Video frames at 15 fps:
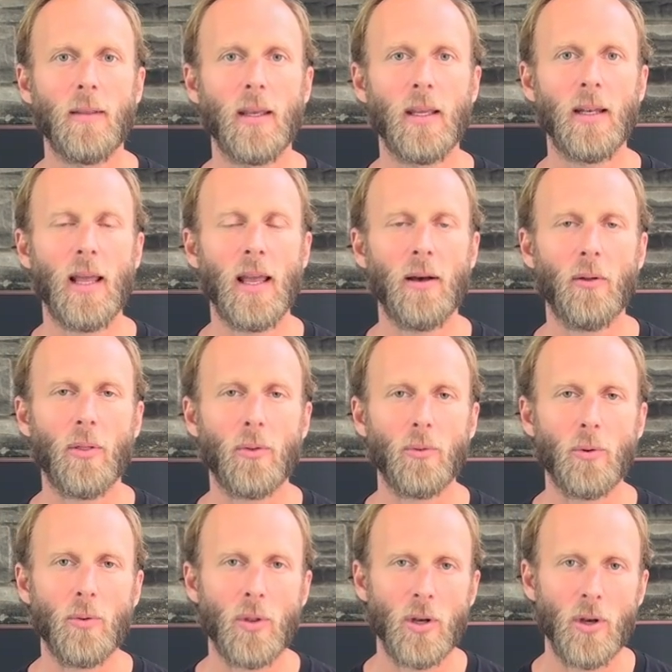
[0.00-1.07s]
Inhale
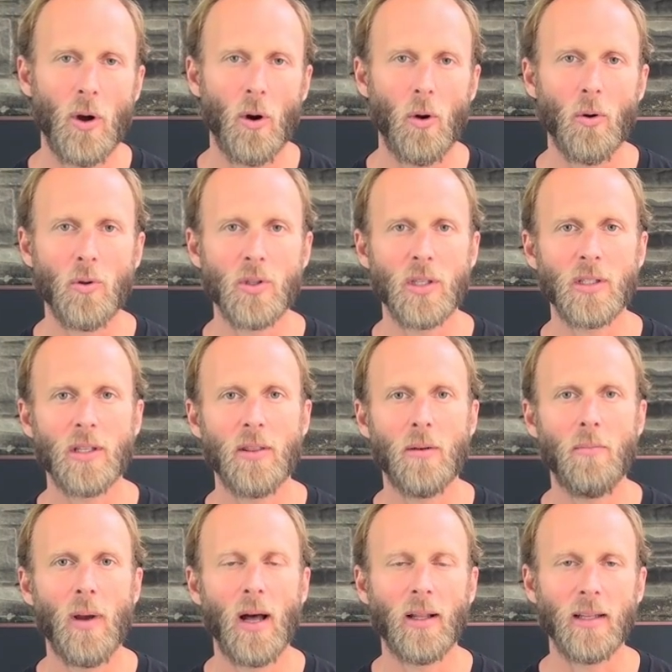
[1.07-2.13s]
through the nose into the
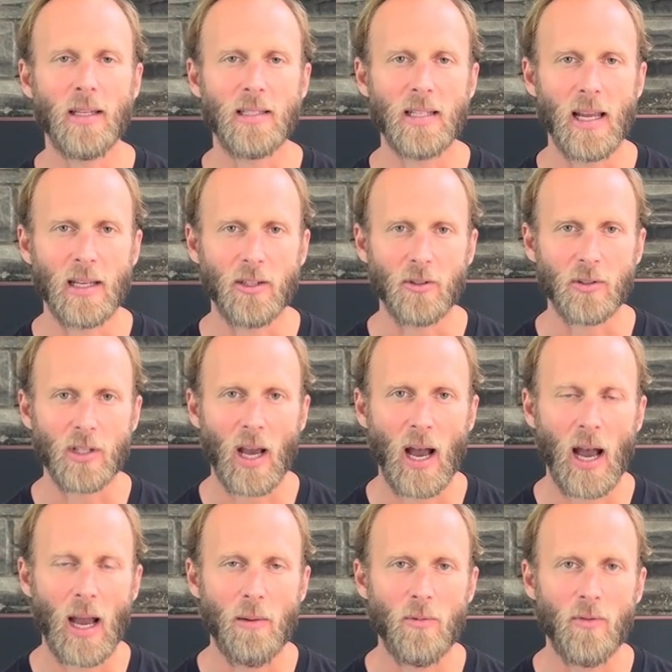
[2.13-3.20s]
belly. Take your
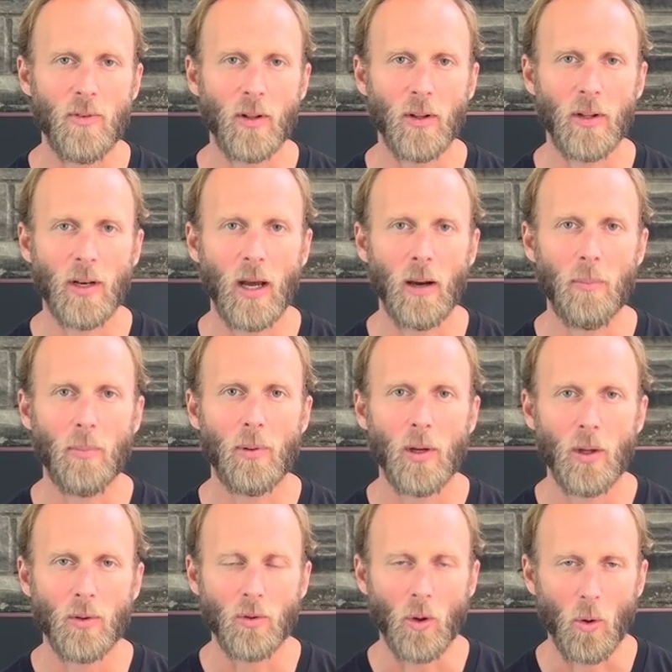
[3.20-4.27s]
time filling up.
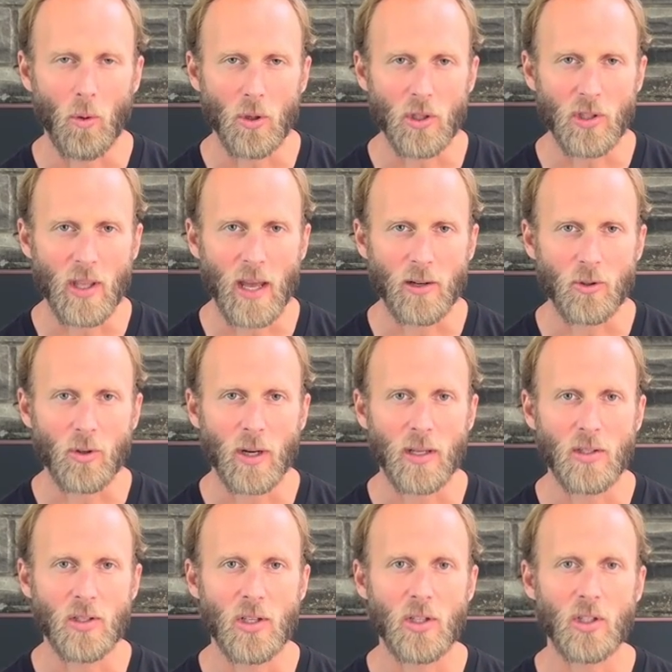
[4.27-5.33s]
Notice that
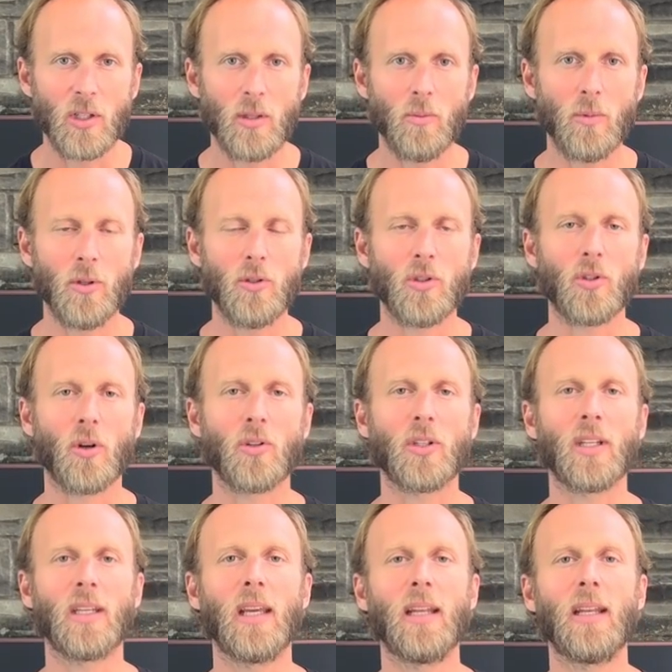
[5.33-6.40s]
transition when you start to
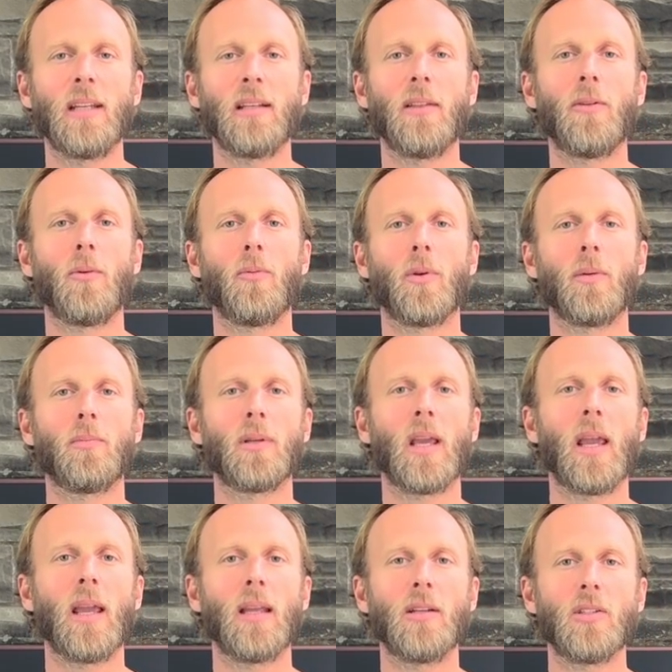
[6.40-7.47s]
get into the rib
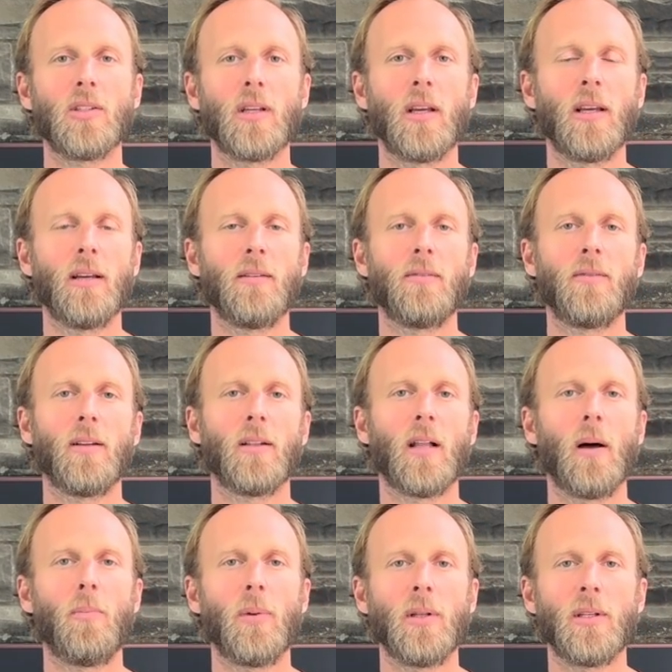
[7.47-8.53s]
cage. Fill
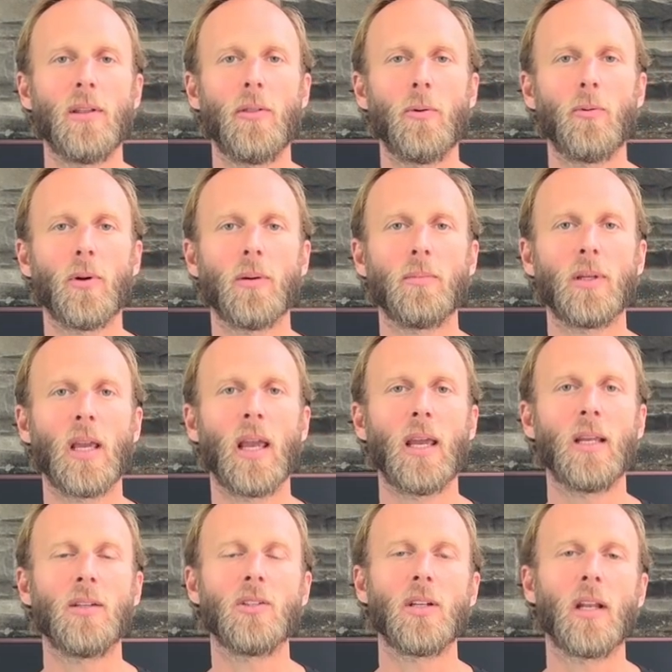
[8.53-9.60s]
up into the rib
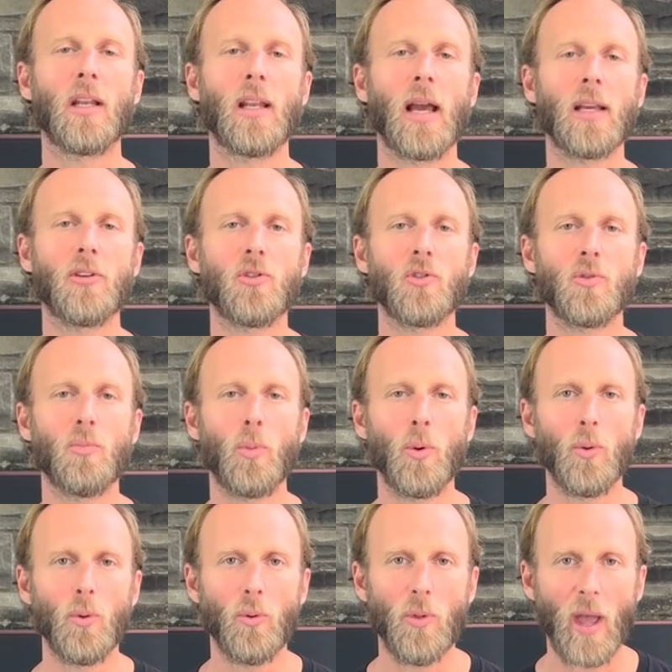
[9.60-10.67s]
cage, and a nice
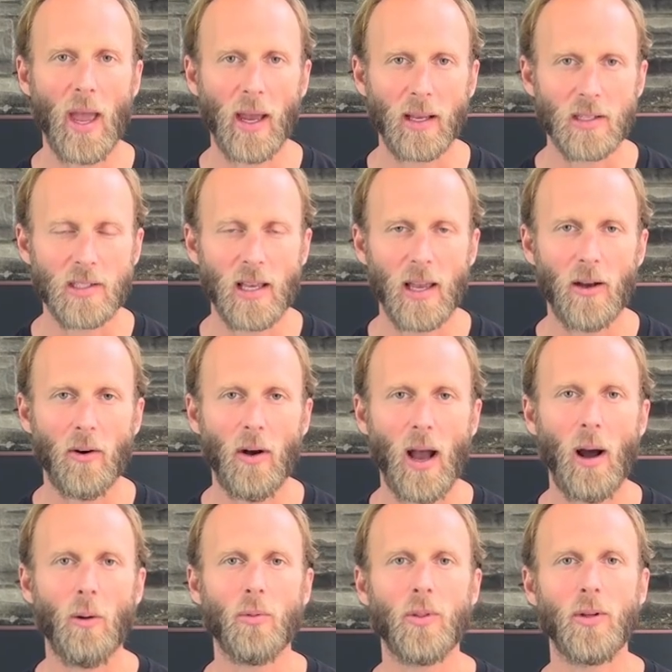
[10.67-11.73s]
smooth exhale
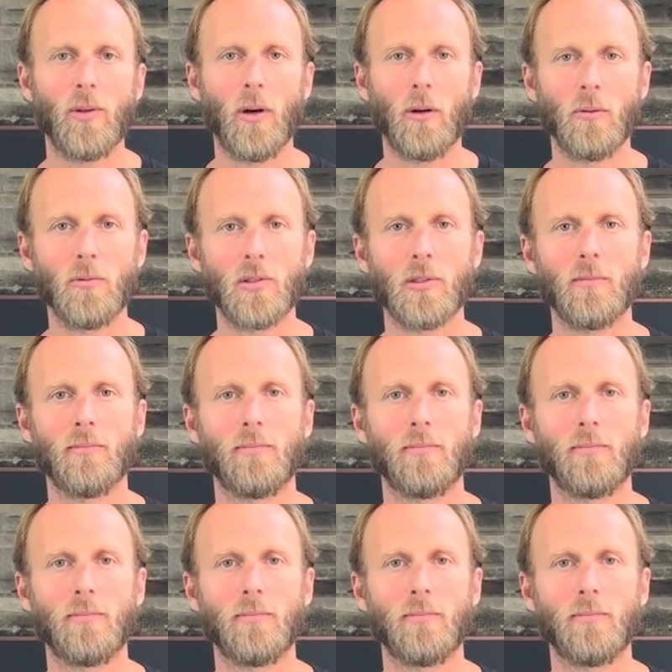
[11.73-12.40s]
out the nose.